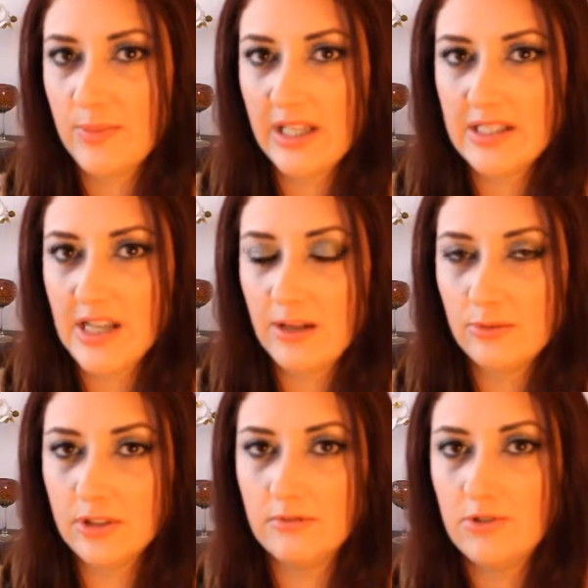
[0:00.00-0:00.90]
because I
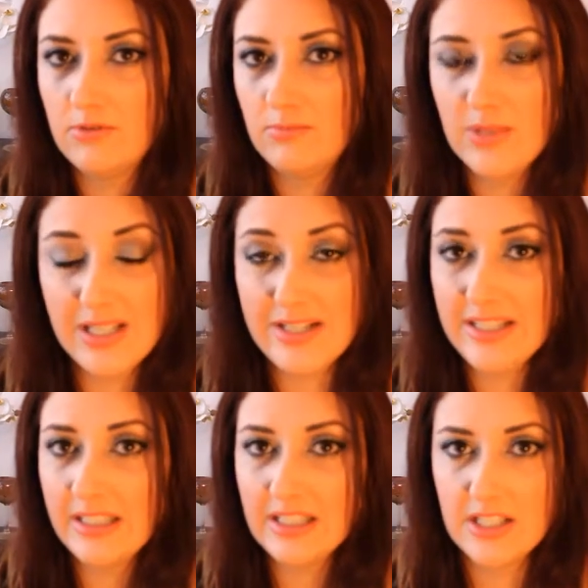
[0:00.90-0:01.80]
will be
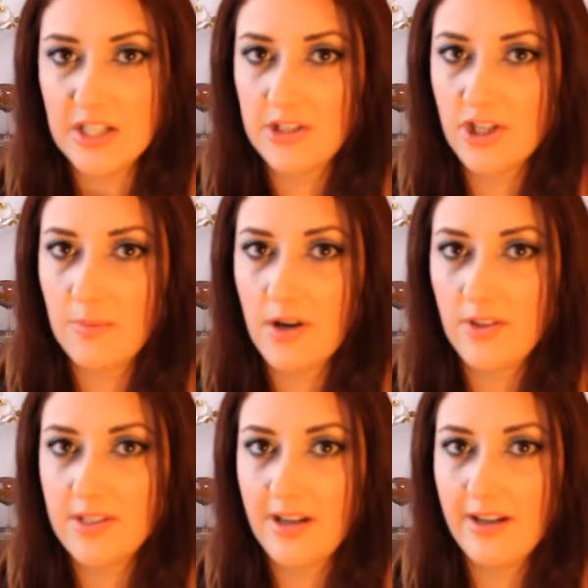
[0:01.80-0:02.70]
needing to touch up all
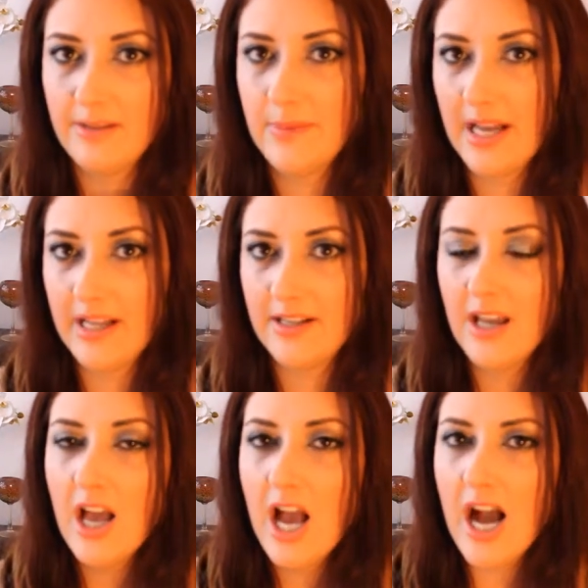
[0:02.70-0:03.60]
the time, and
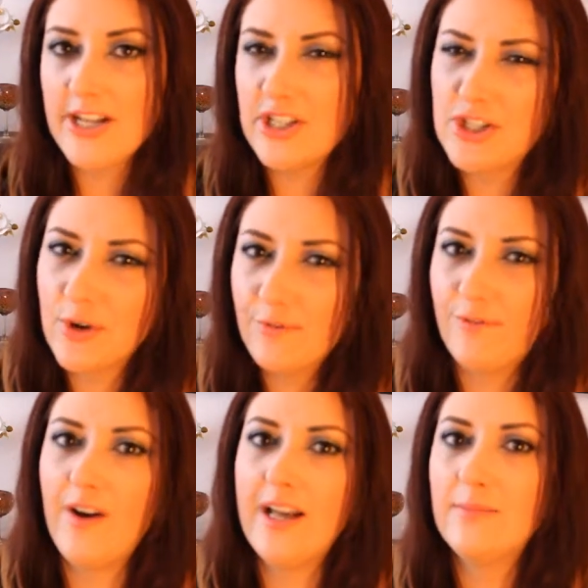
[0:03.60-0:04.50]
I just don't
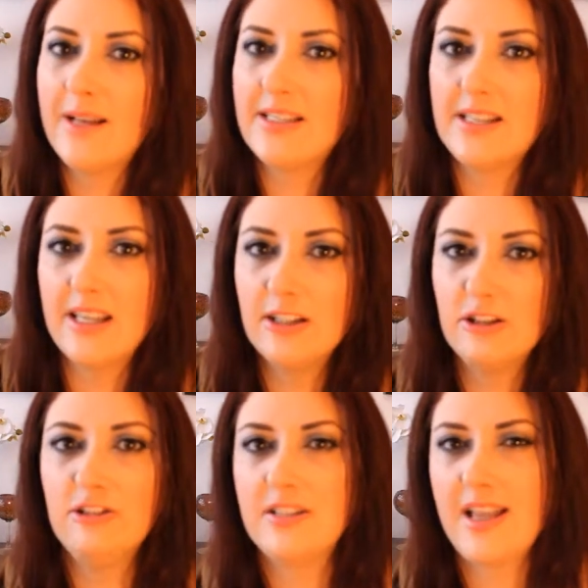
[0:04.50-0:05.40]
find my skin
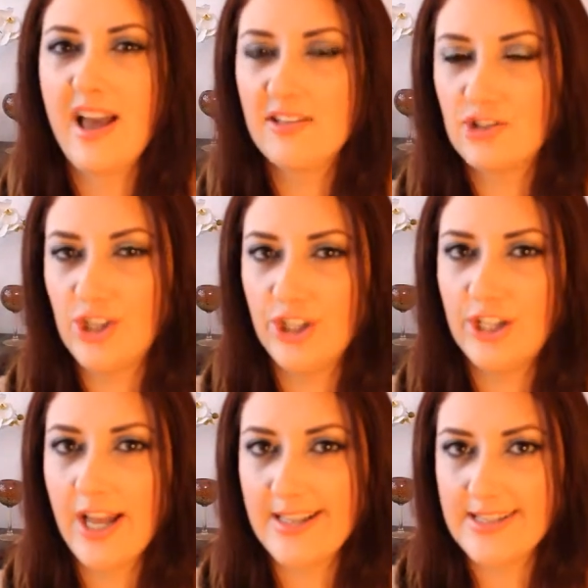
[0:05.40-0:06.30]
looks as good
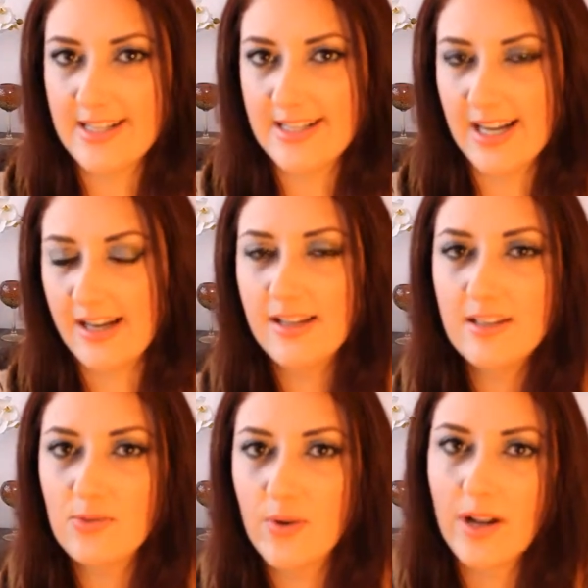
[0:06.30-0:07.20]
as it
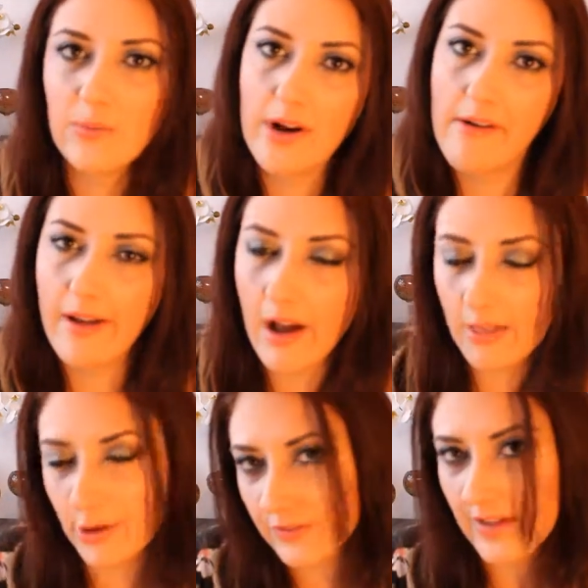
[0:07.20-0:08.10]
does when I'm wearing
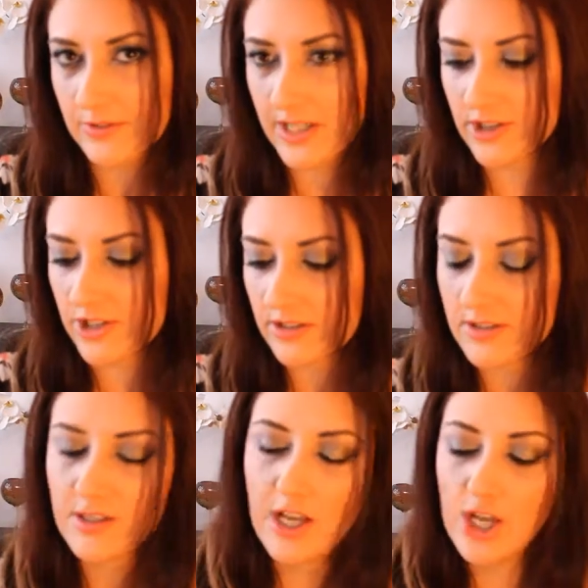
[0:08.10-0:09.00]
other
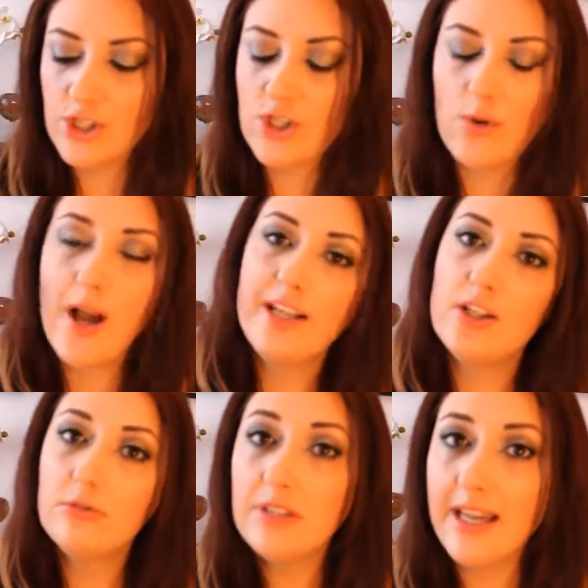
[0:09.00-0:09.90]
foundations. So I
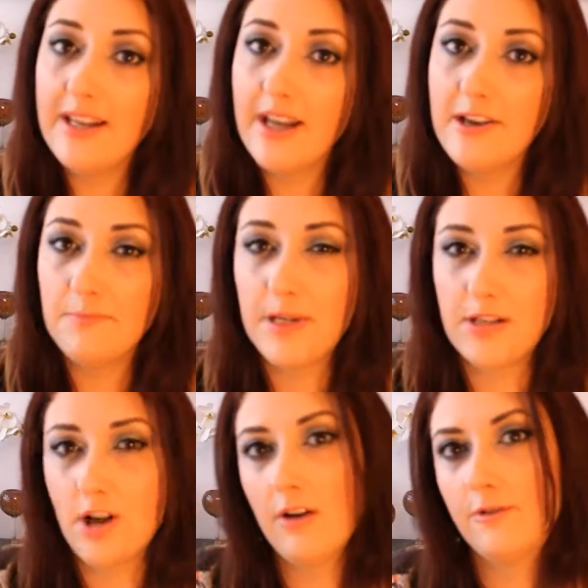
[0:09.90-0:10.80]
do like it,
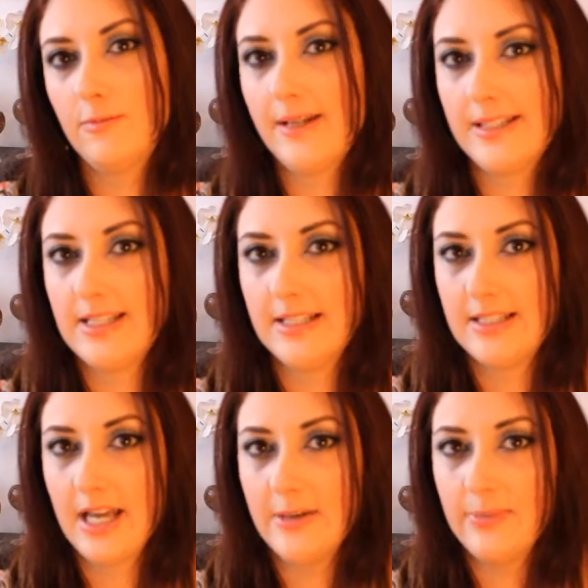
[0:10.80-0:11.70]
but not for my skin
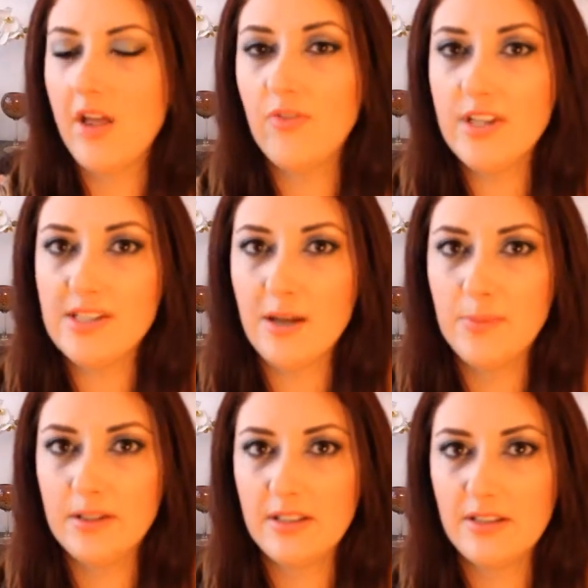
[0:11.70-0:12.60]
type. And this, I
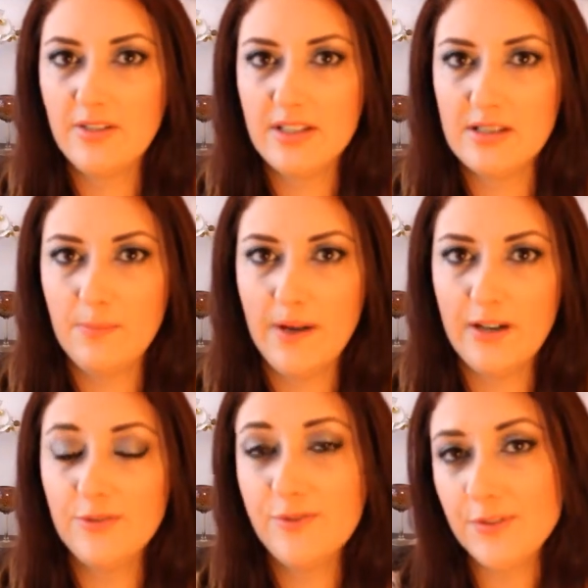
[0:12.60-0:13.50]
believe, is
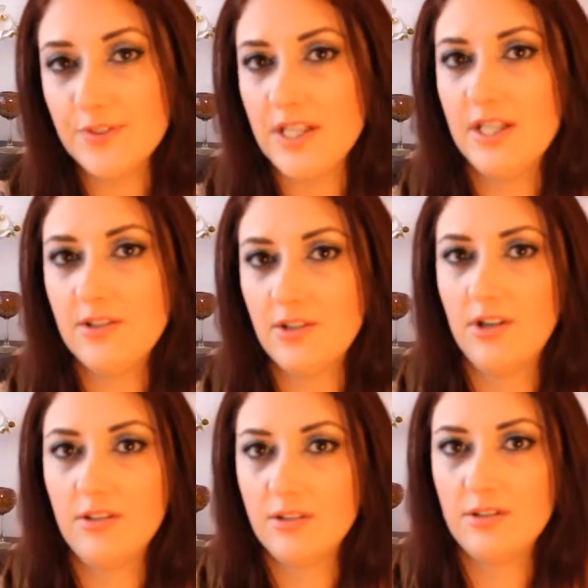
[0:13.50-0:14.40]
about
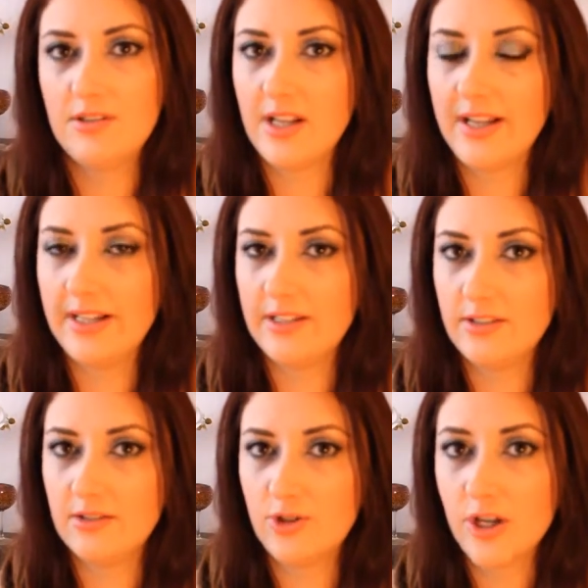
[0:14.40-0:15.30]
$15
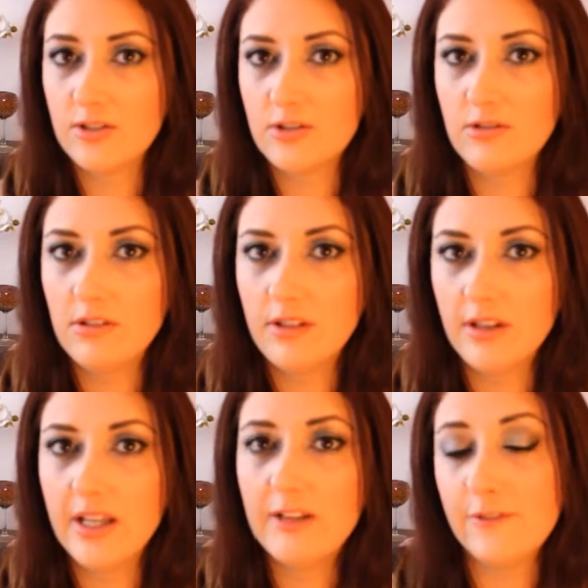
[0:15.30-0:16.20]
in
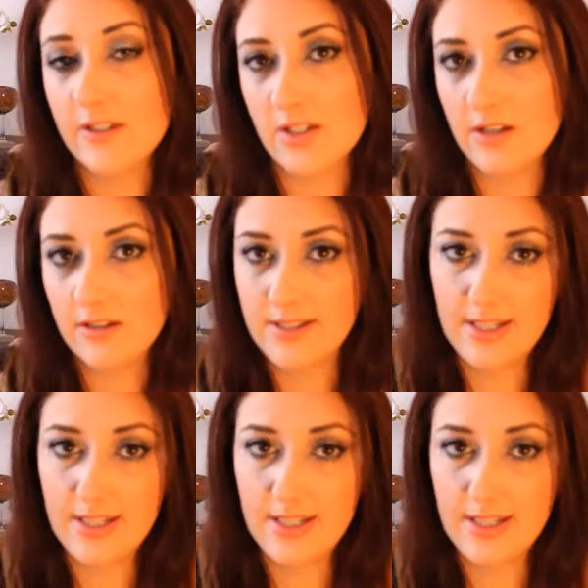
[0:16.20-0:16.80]
drugstore if it's not on